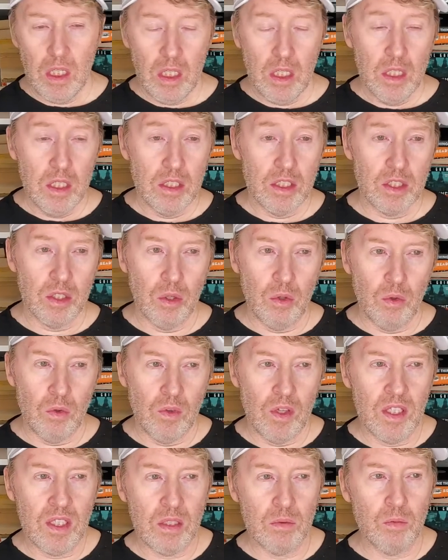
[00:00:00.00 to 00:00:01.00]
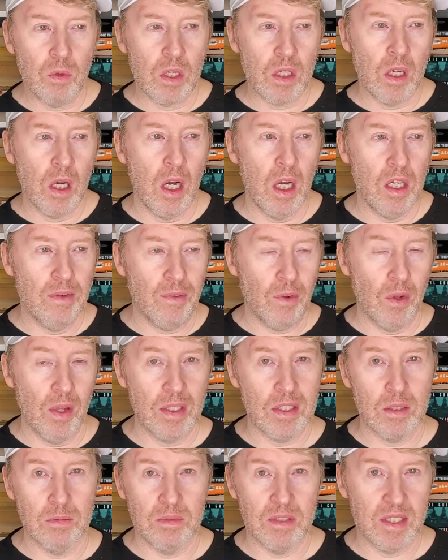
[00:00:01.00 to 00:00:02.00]
So this is what kind of lets
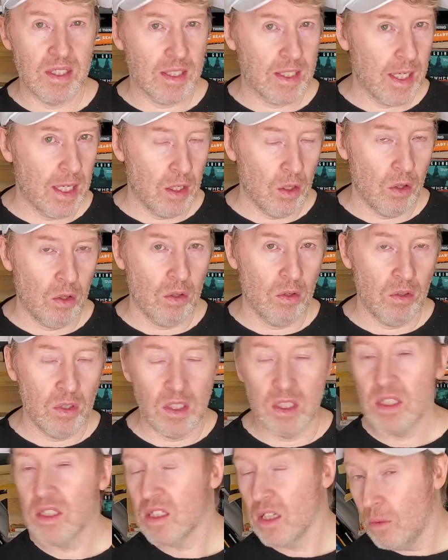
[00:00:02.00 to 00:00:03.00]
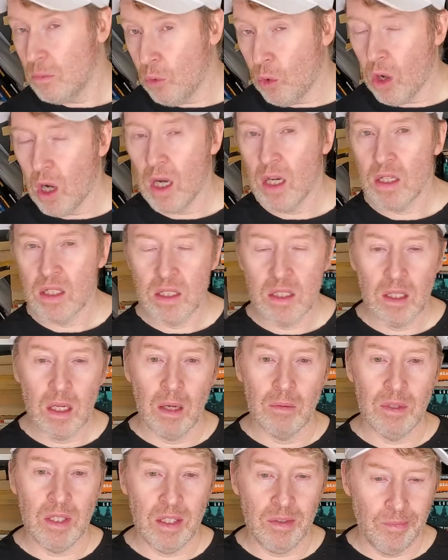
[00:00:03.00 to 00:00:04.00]
them scale, at least somewhat. I
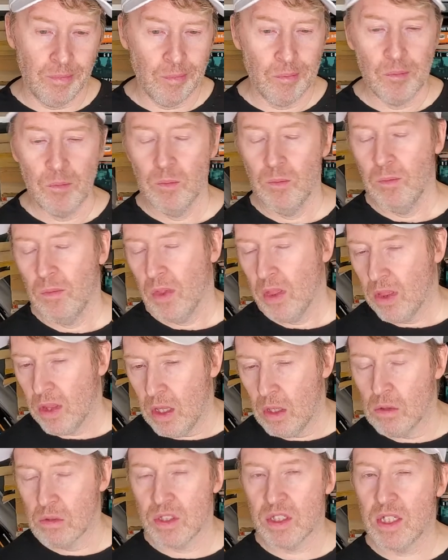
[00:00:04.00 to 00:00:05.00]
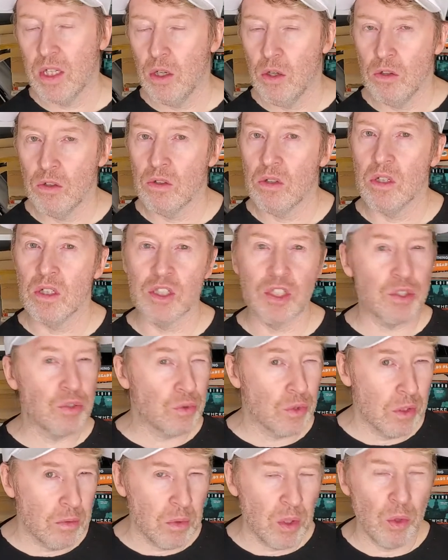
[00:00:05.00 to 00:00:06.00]
mean, they don't scale
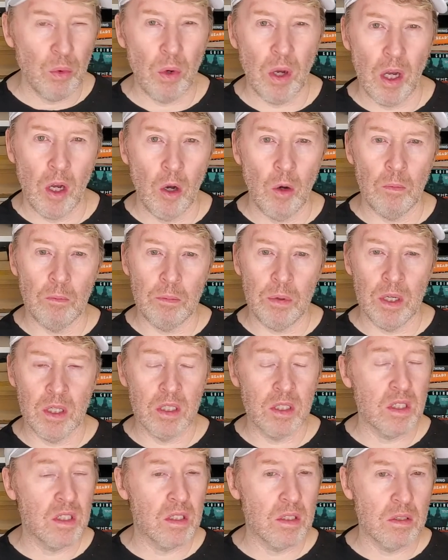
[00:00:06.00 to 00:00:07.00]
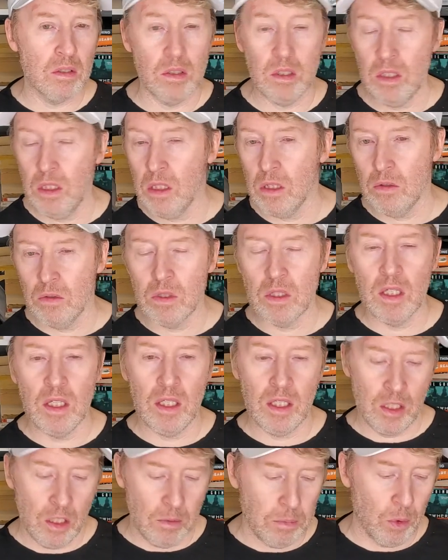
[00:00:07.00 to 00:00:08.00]
extremely well, but it's, you know, it
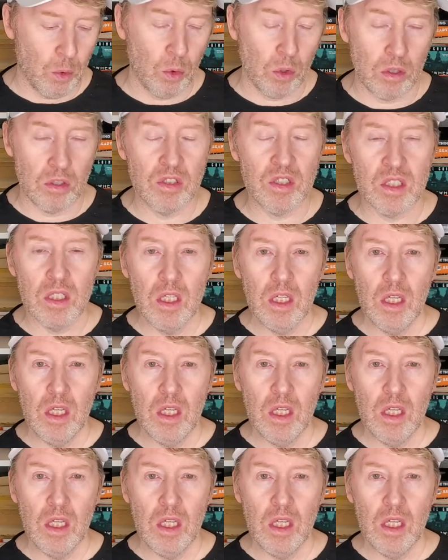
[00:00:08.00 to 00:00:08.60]
could be worse.